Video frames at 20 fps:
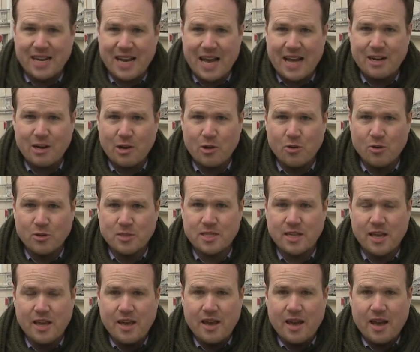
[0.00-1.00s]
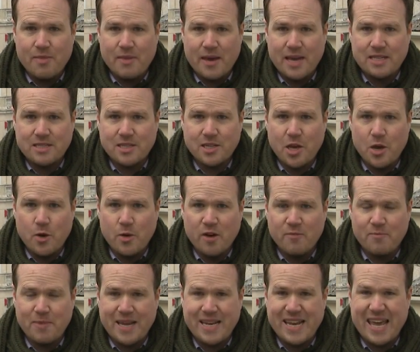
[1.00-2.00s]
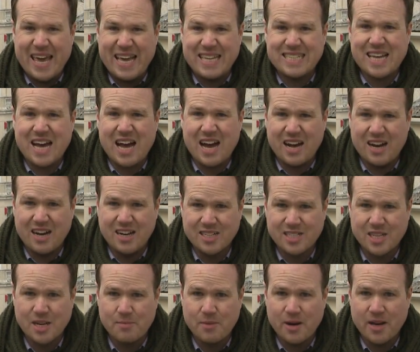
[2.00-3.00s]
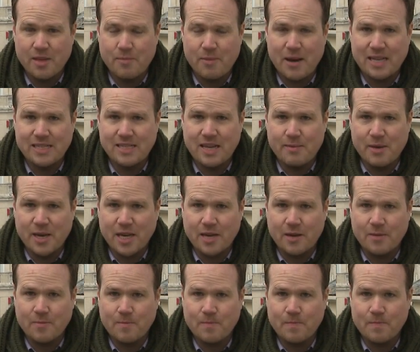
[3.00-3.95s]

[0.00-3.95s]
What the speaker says: landlords, and they too have been hit hard by the pandemic.